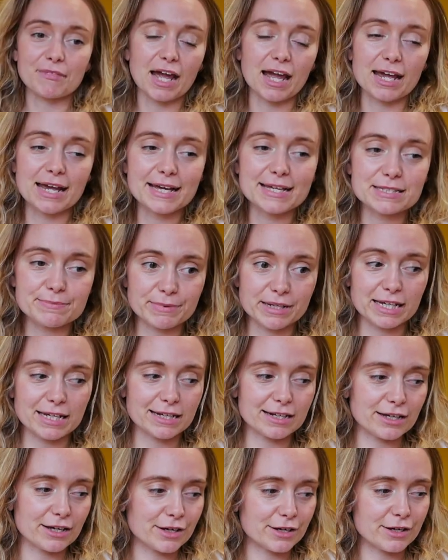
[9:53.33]
It has
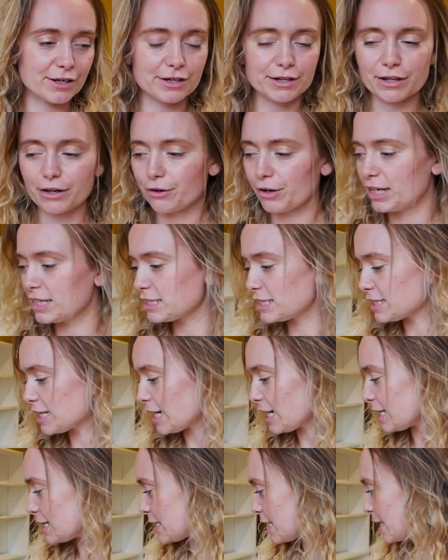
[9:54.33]
been a crazy
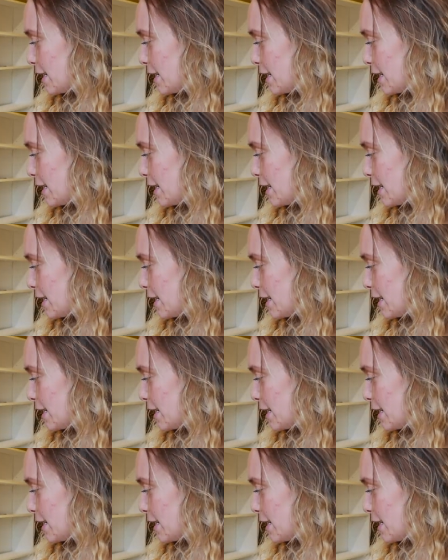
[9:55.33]
day in the